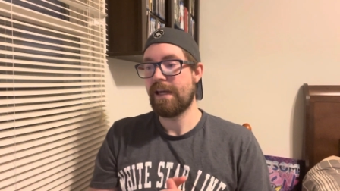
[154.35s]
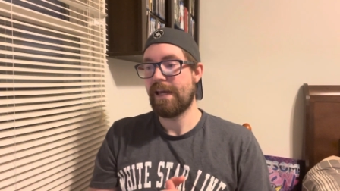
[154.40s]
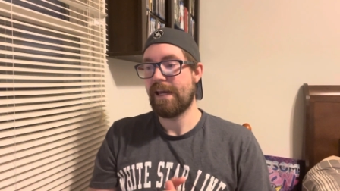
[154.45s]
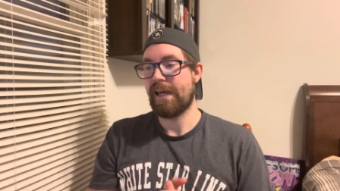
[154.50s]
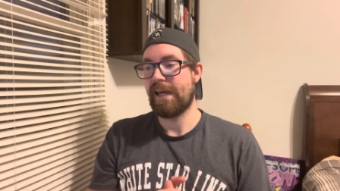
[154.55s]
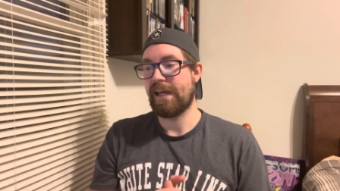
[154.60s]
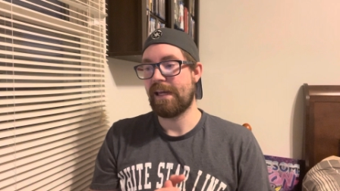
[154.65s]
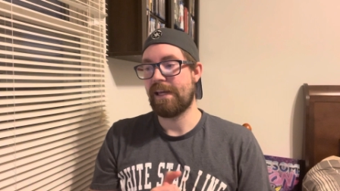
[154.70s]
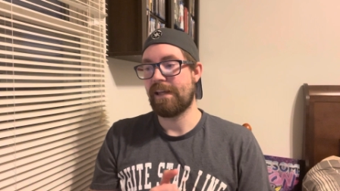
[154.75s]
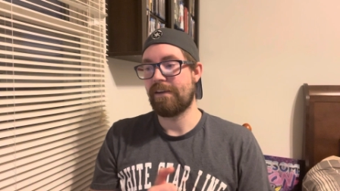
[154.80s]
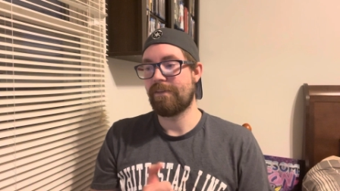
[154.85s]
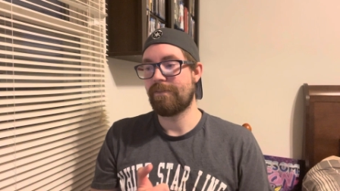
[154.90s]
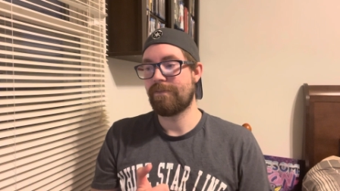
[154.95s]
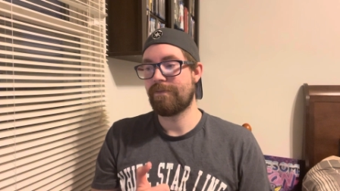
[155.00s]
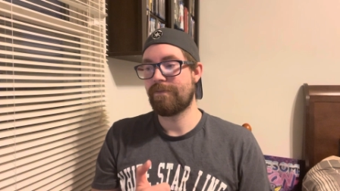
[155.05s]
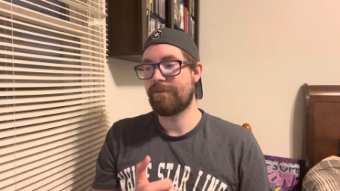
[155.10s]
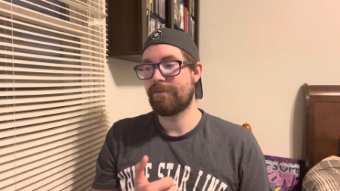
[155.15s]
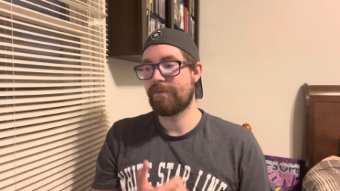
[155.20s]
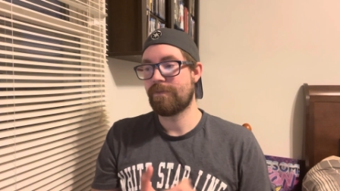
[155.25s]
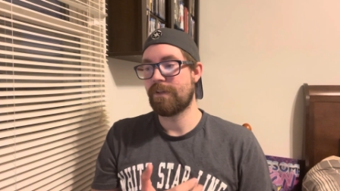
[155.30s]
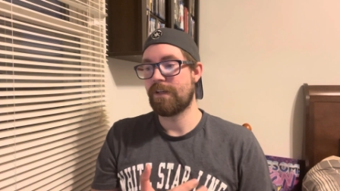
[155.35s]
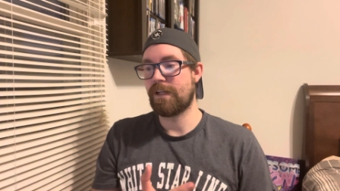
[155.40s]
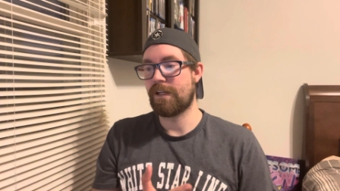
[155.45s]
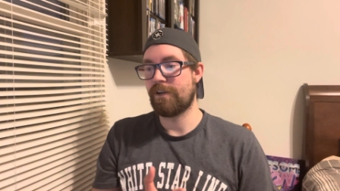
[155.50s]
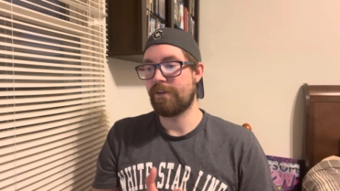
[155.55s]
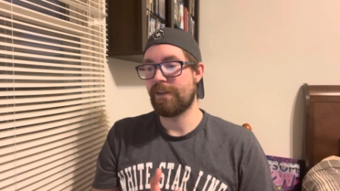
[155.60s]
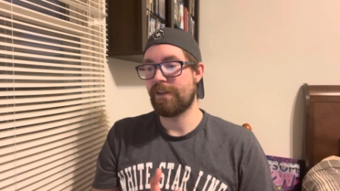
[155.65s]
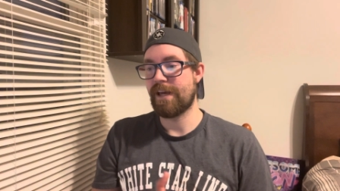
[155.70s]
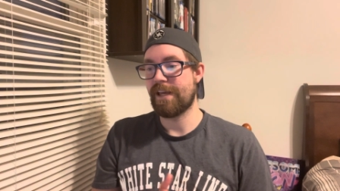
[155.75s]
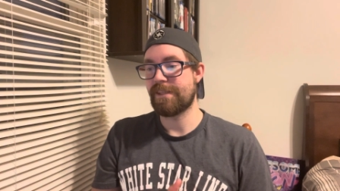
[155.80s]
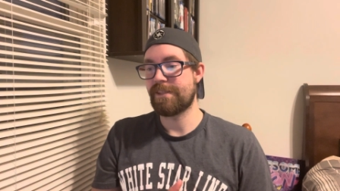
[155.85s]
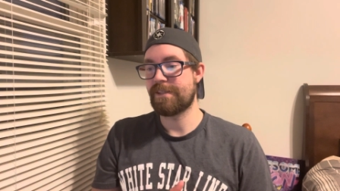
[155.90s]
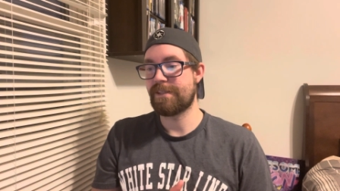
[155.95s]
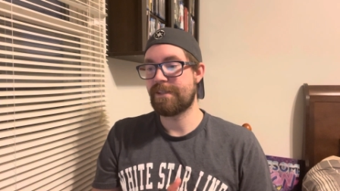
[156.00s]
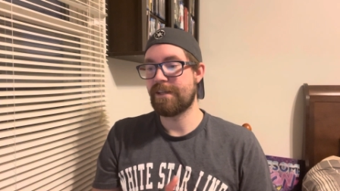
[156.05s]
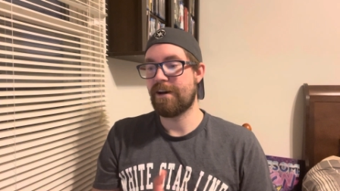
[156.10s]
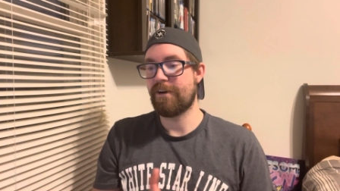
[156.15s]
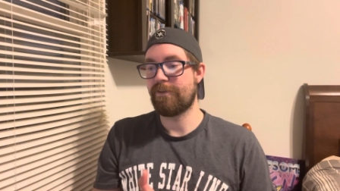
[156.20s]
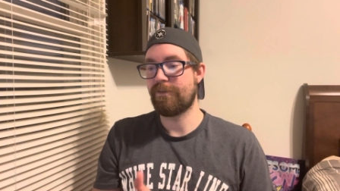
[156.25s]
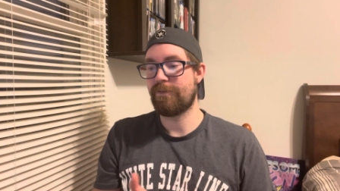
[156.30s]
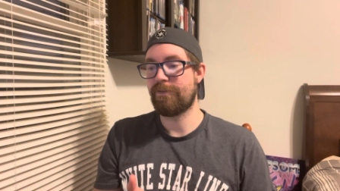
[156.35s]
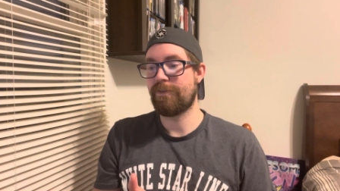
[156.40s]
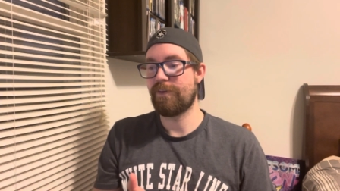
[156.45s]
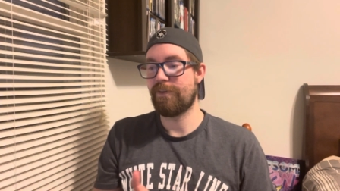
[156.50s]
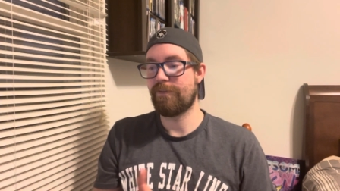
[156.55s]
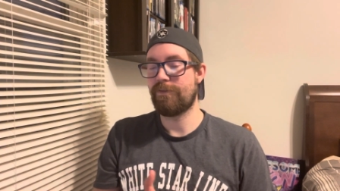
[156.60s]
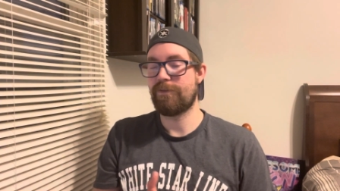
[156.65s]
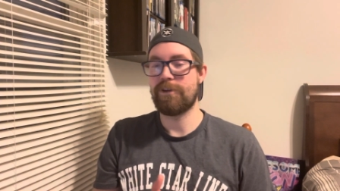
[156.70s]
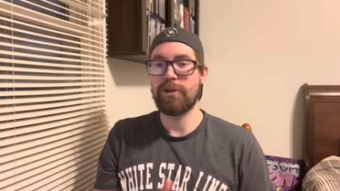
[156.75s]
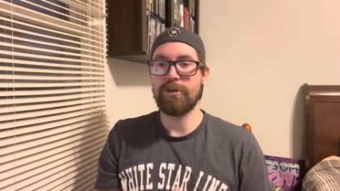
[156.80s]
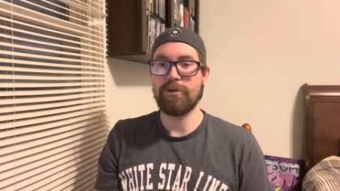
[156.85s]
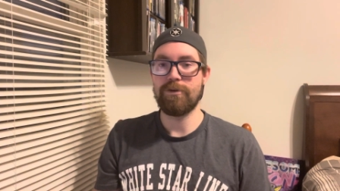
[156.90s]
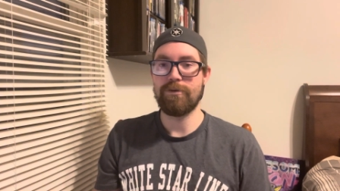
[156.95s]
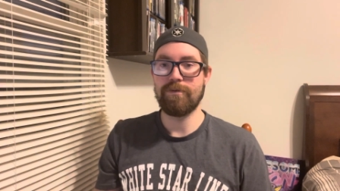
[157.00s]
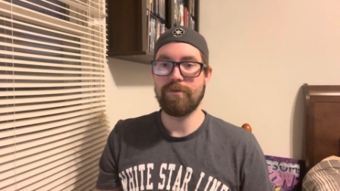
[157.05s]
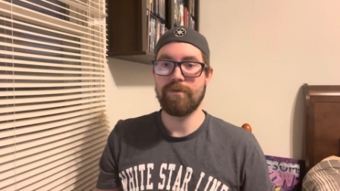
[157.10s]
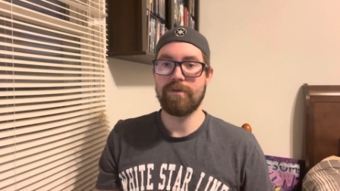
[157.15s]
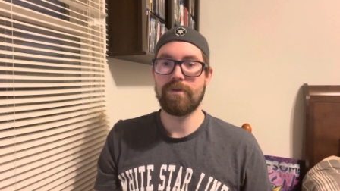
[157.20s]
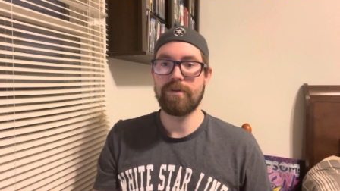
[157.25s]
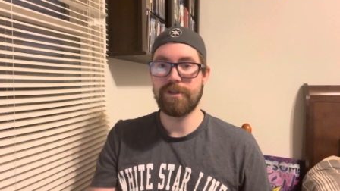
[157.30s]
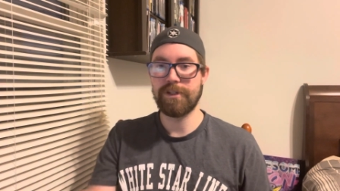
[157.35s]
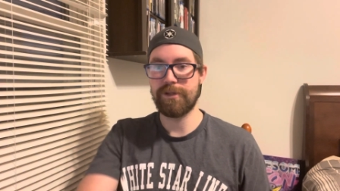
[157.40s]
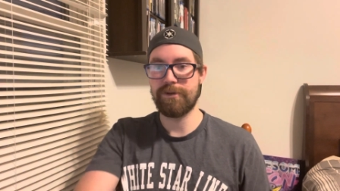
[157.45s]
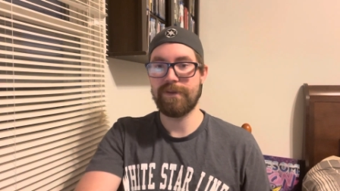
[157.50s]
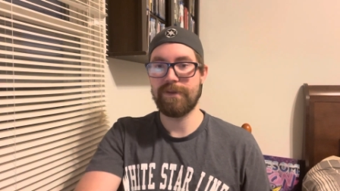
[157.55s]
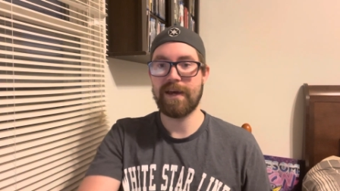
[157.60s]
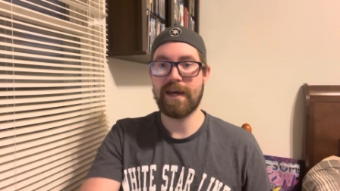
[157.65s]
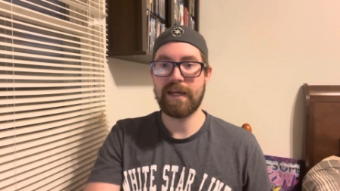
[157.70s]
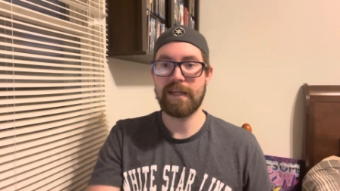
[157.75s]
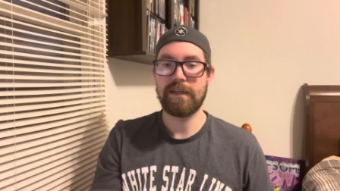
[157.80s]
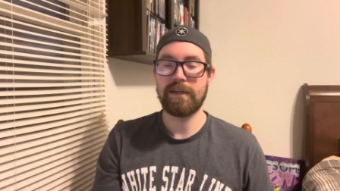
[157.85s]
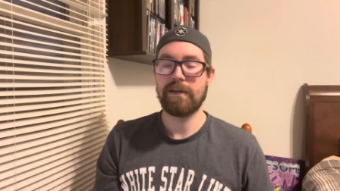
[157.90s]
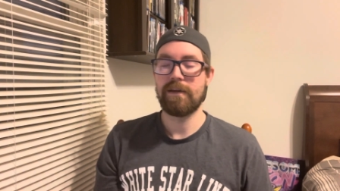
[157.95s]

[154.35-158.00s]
and all that stuff if you do that.